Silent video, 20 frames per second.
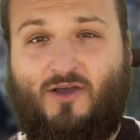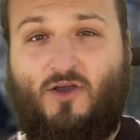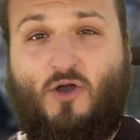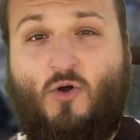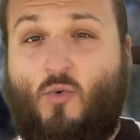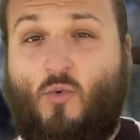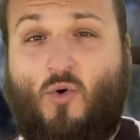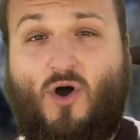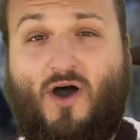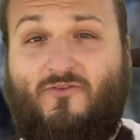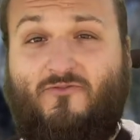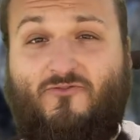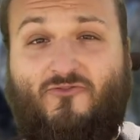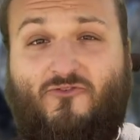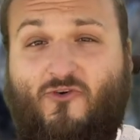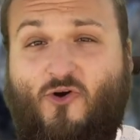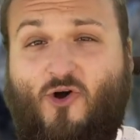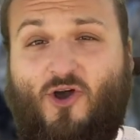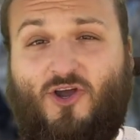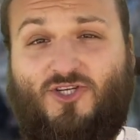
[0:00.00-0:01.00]
1,
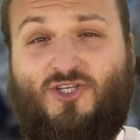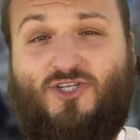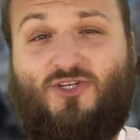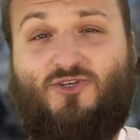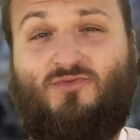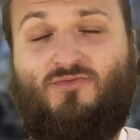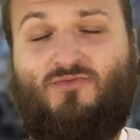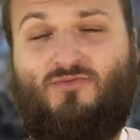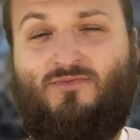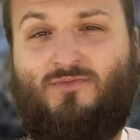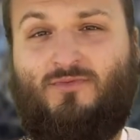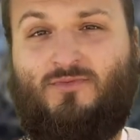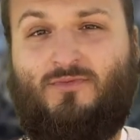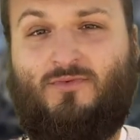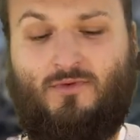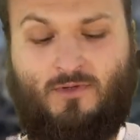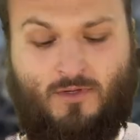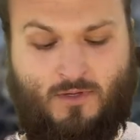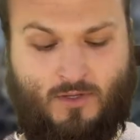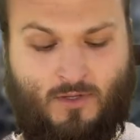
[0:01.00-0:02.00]
4,